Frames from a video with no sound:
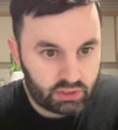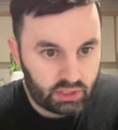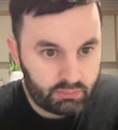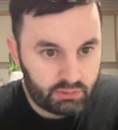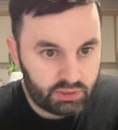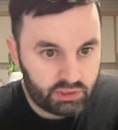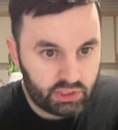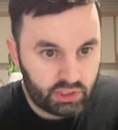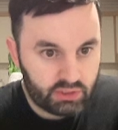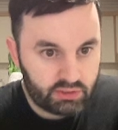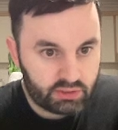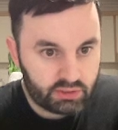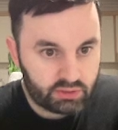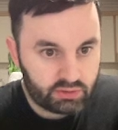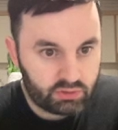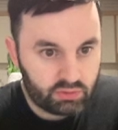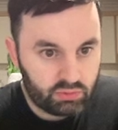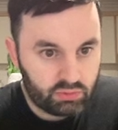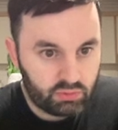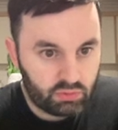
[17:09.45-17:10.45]
Let me change this
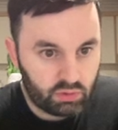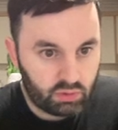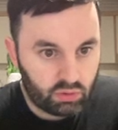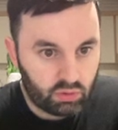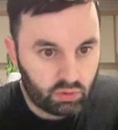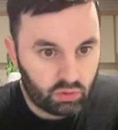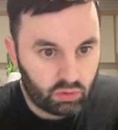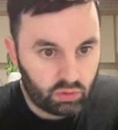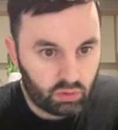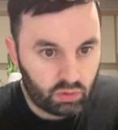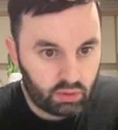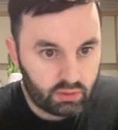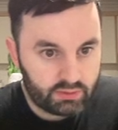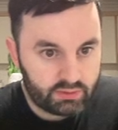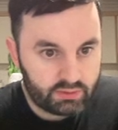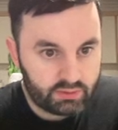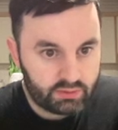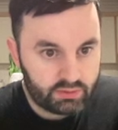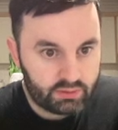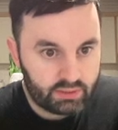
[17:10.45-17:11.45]
to all
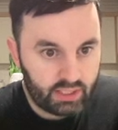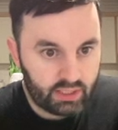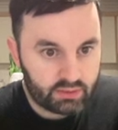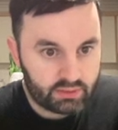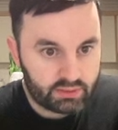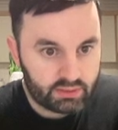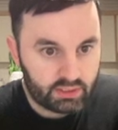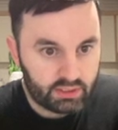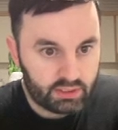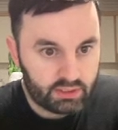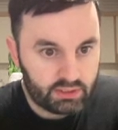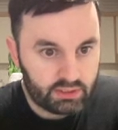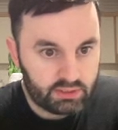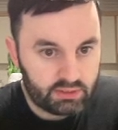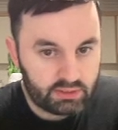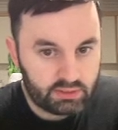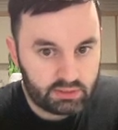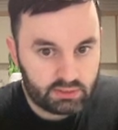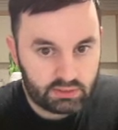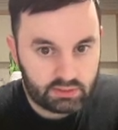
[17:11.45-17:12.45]

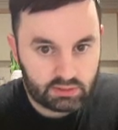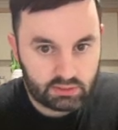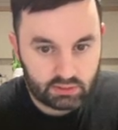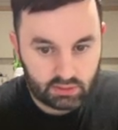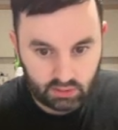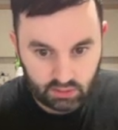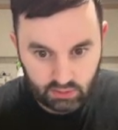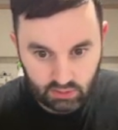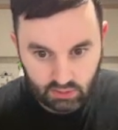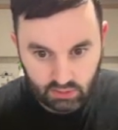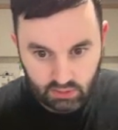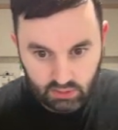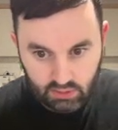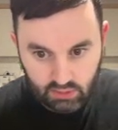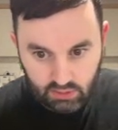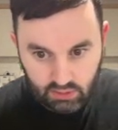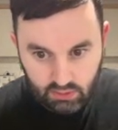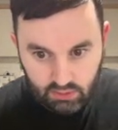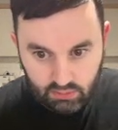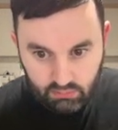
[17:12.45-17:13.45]
scarcities.
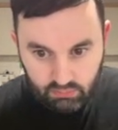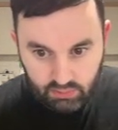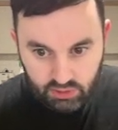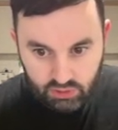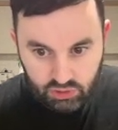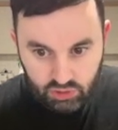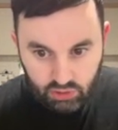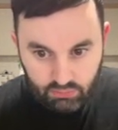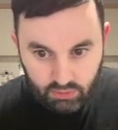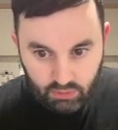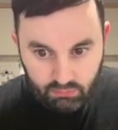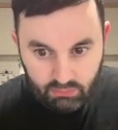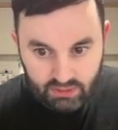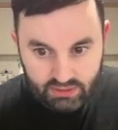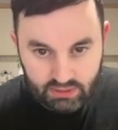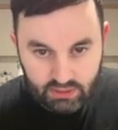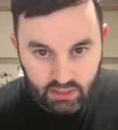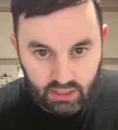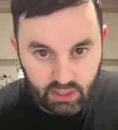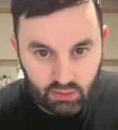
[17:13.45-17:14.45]
Make sure I'm not
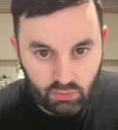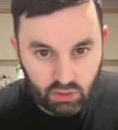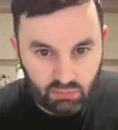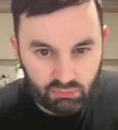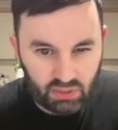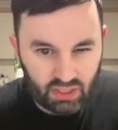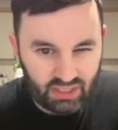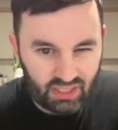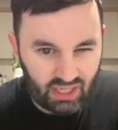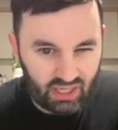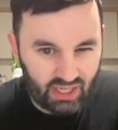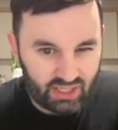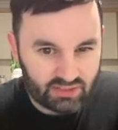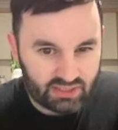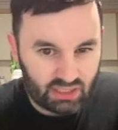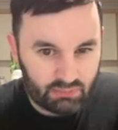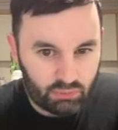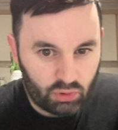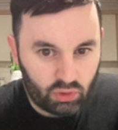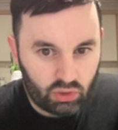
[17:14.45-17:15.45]
missing anyone. Yeah, like I
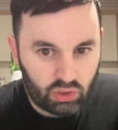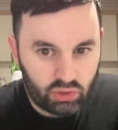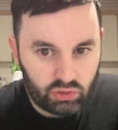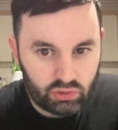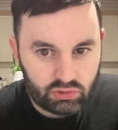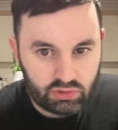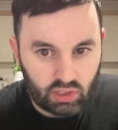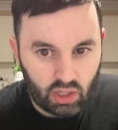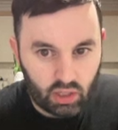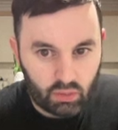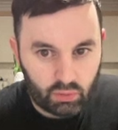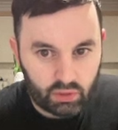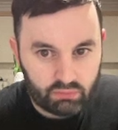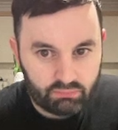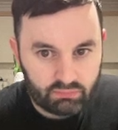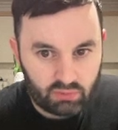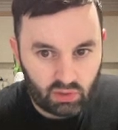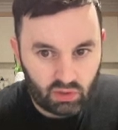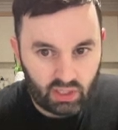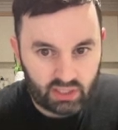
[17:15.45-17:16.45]
said, I'm not going to use Darwin
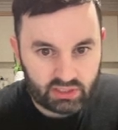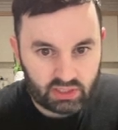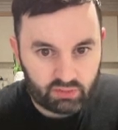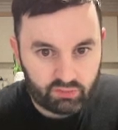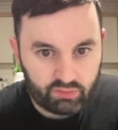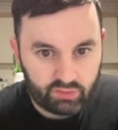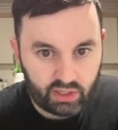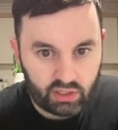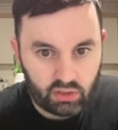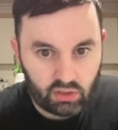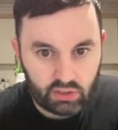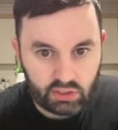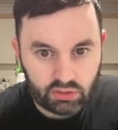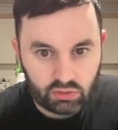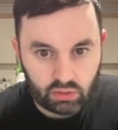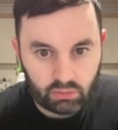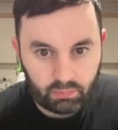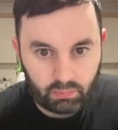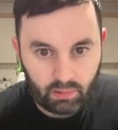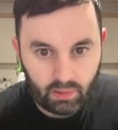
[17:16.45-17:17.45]
unless I find out he's
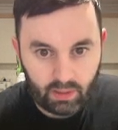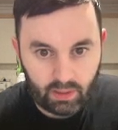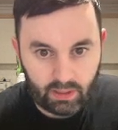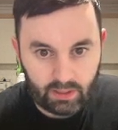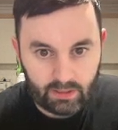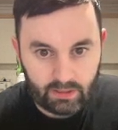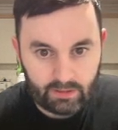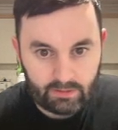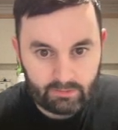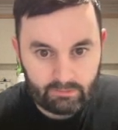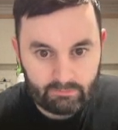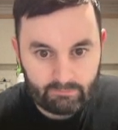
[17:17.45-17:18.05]
going to play.